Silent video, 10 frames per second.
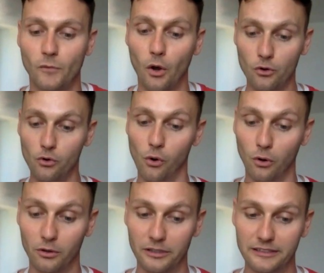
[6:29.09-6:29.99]

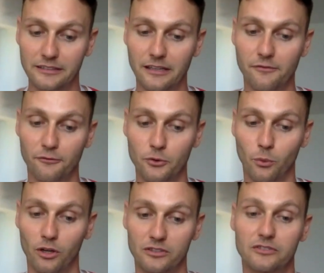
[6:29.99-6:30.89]
goal and if you
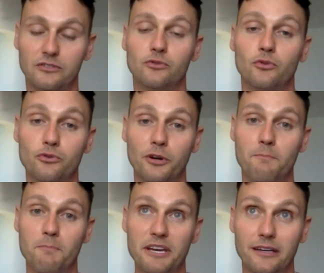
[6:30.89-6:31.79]
want to dream
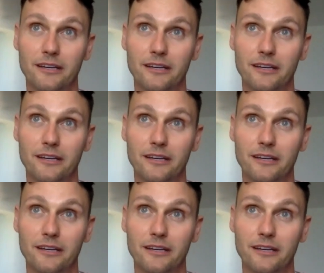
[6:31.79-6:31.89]
big,